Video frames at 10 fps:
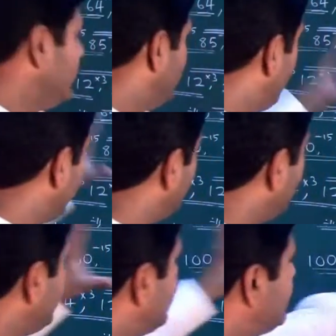So make sure
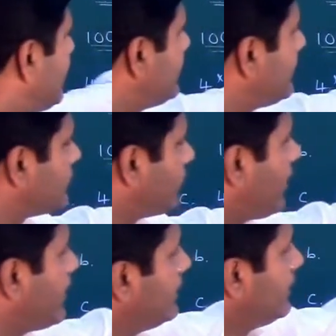you understand this,
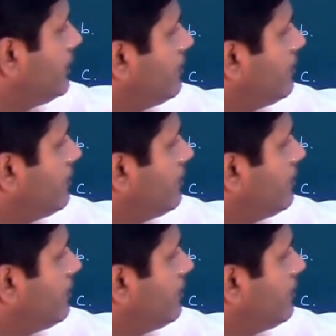alright?